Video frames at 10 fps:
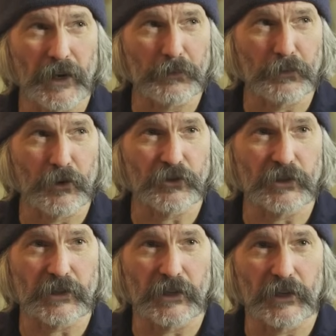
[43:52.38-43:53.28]
I
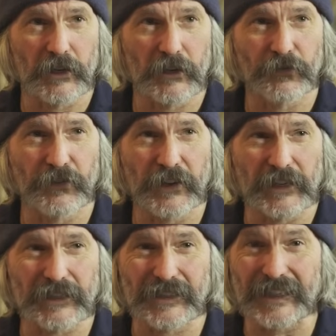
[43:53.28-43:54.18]
purchased the
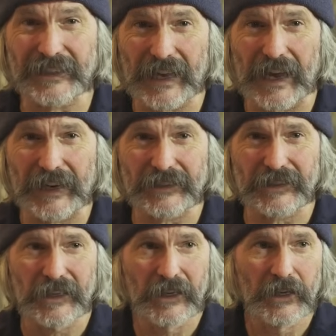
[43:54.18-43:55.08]
Phoenix
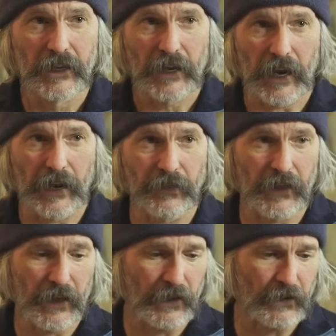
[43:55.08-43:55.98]
6X. And
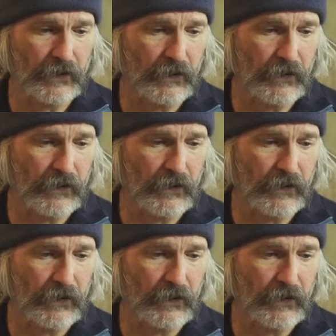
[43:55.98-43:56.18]
then